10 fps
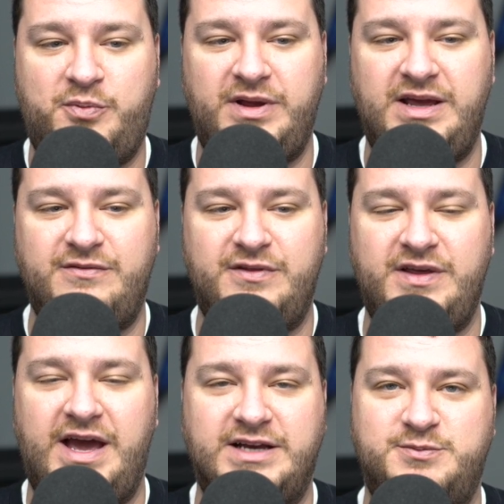even the
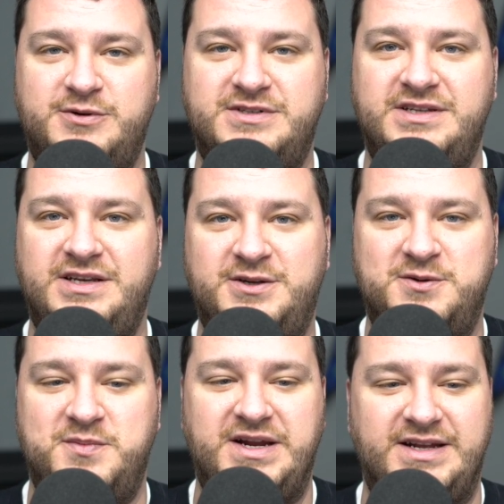experts and the
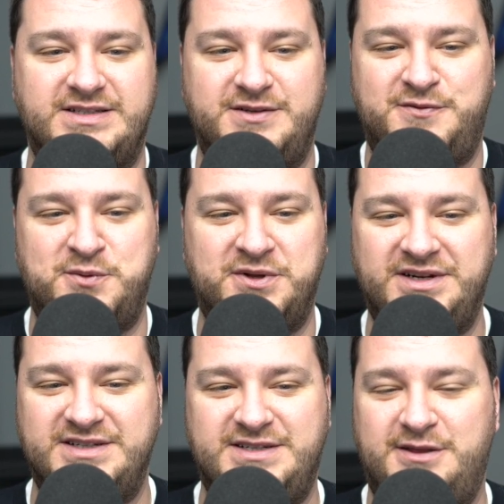intermediates, if you're willing
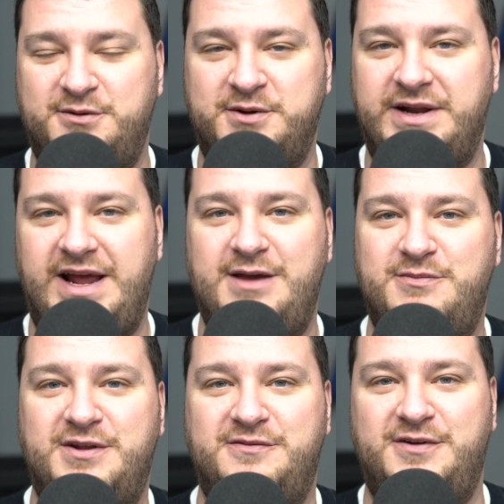to sit through an
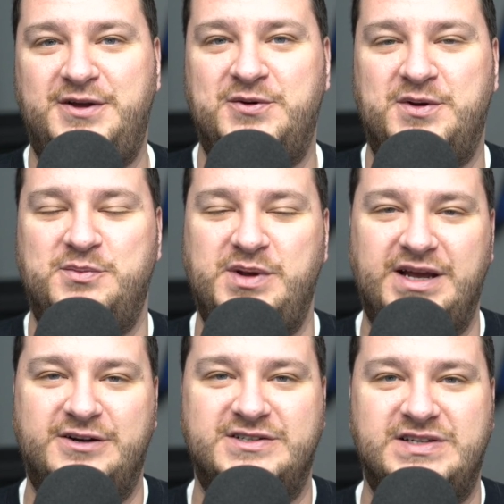8-minute video on
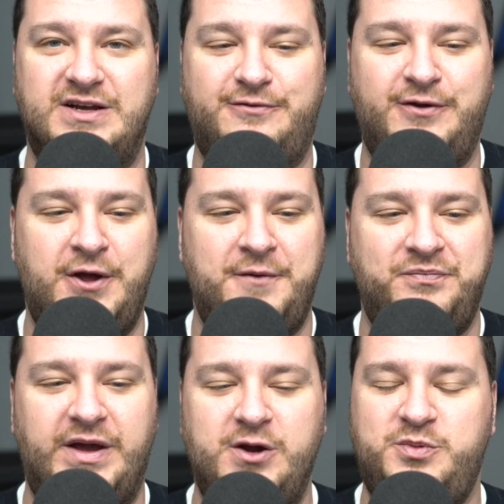beginner stuff,
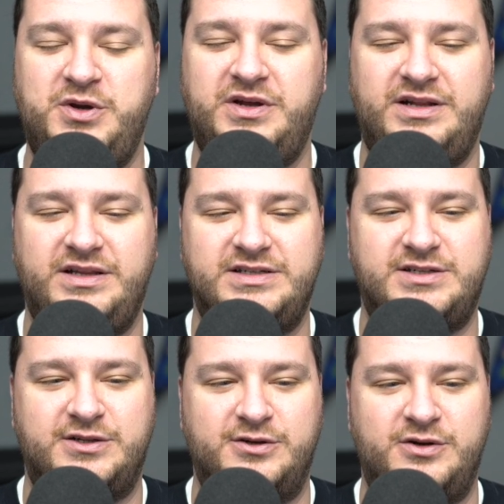I hope you could at least
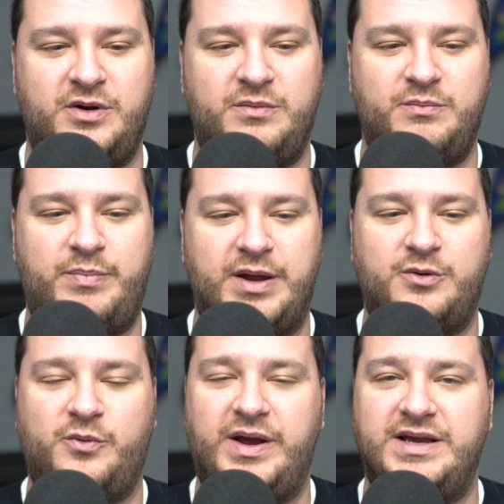learn better
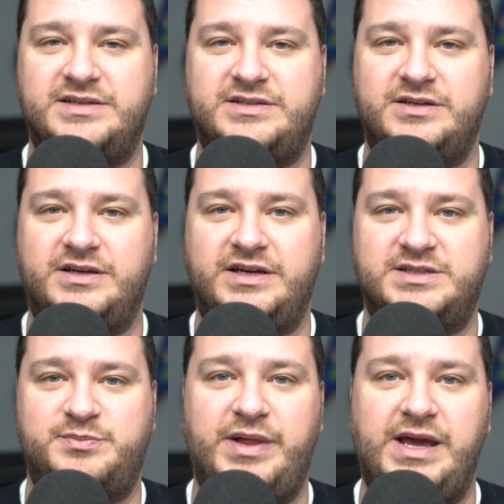ways to
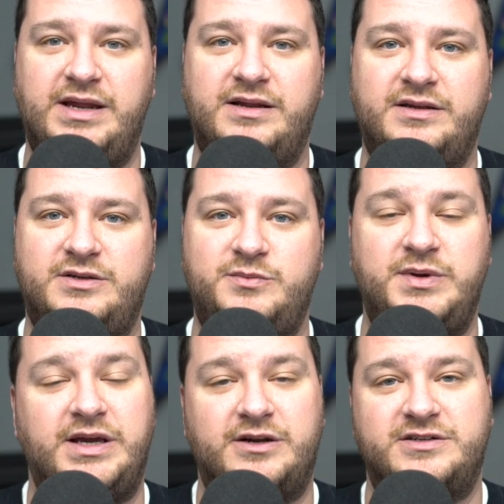explain to
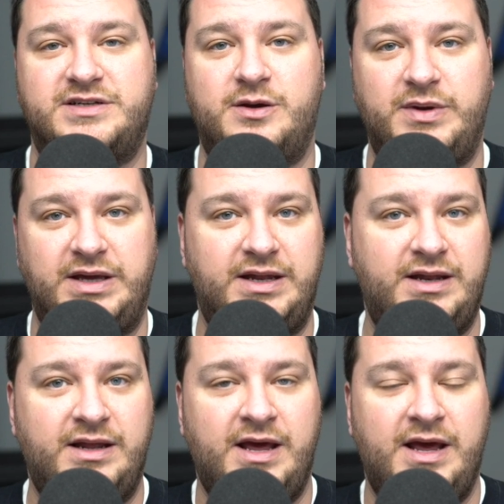beginners coming in,
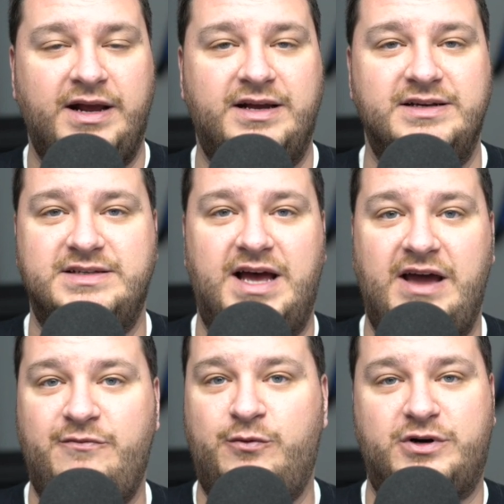because
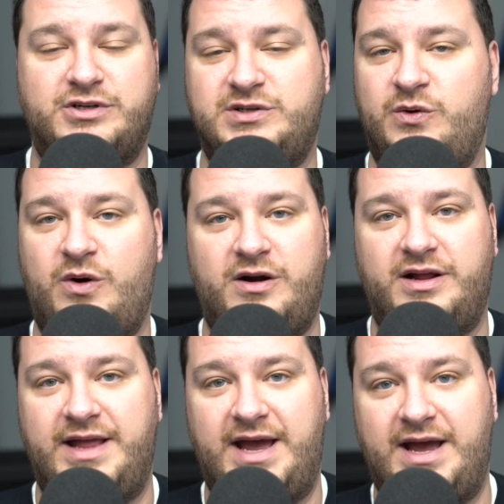I've worked so hard
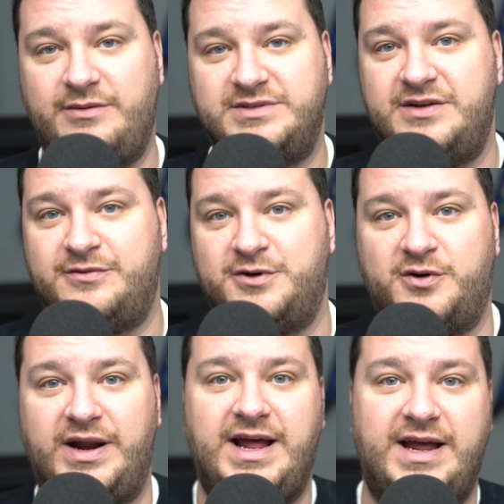on that. I was never
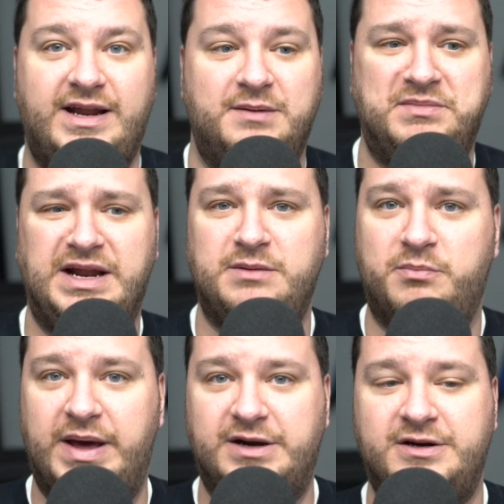great at it. I'm getting
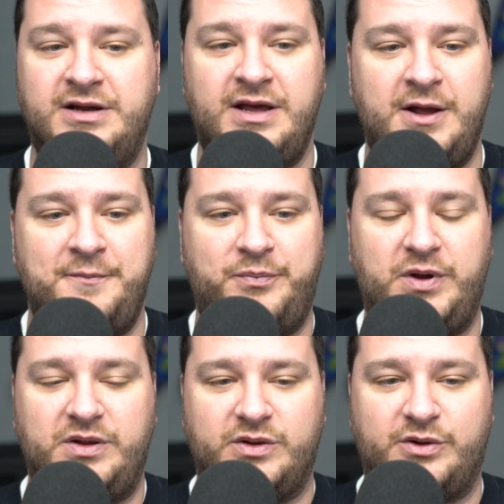better.
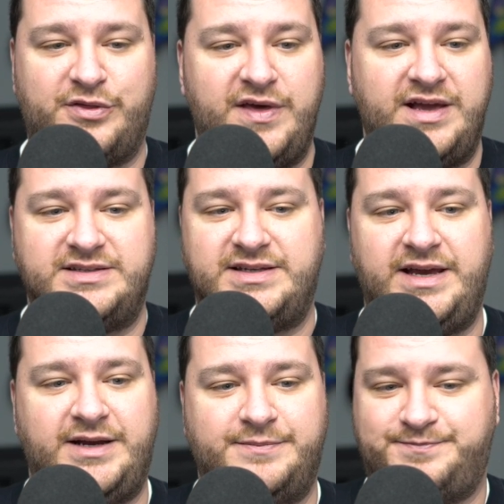But little things
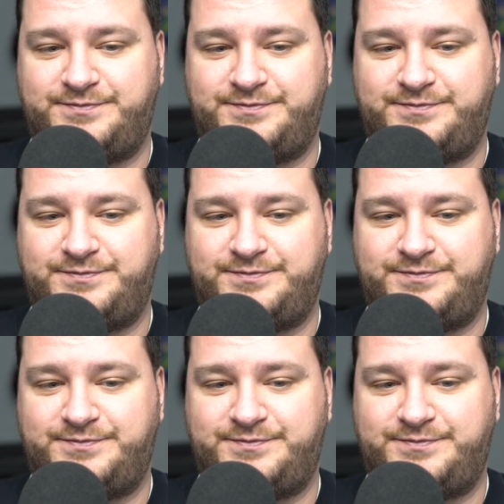like,